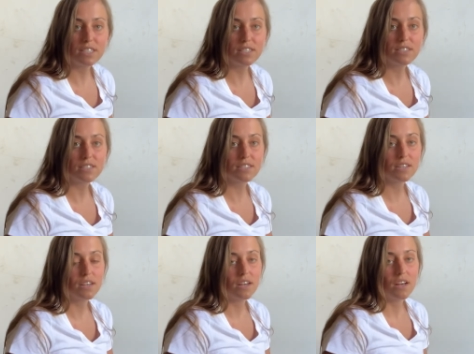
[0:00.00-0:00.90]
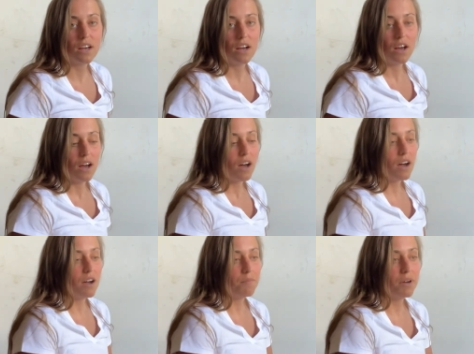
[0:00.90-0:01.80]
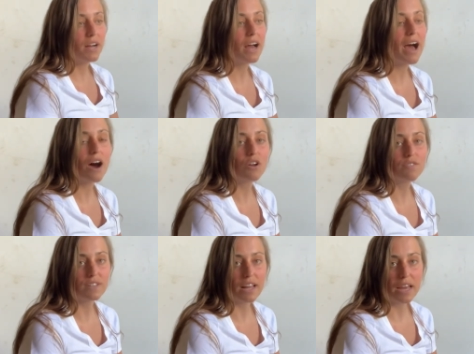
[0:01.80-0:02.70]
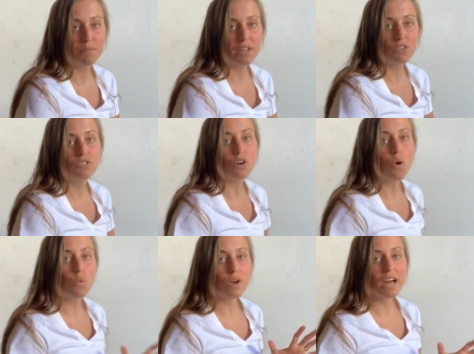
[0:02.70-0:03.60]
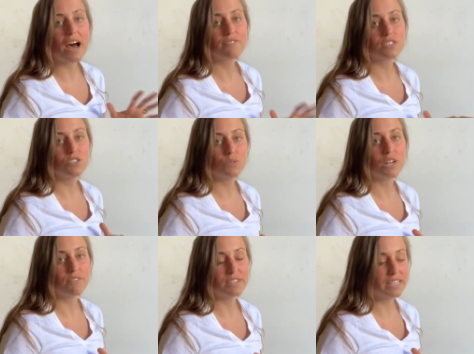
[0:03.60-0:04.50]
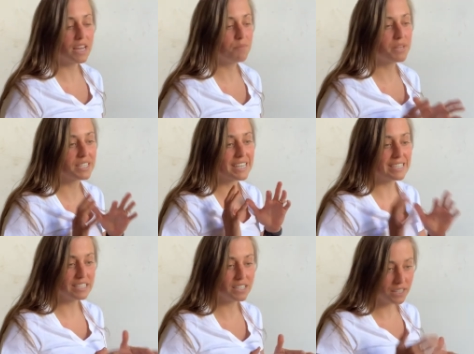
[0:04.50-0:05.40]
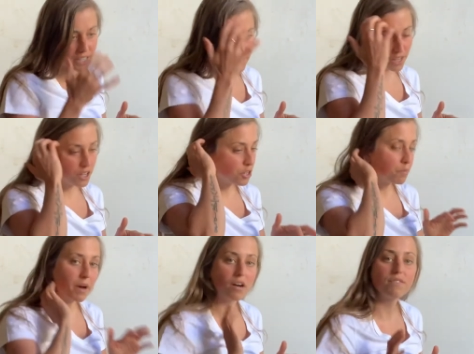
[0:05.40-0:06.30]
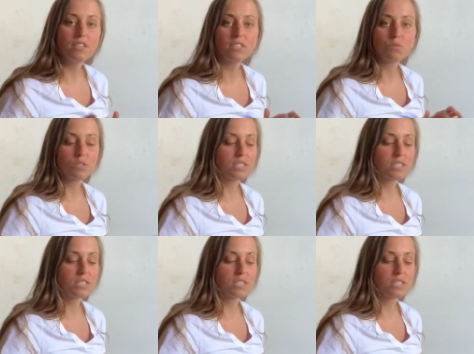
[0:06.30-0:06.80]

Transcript: is um, out of alignment, you don't wanna have to do it every day because ideally your pelvis will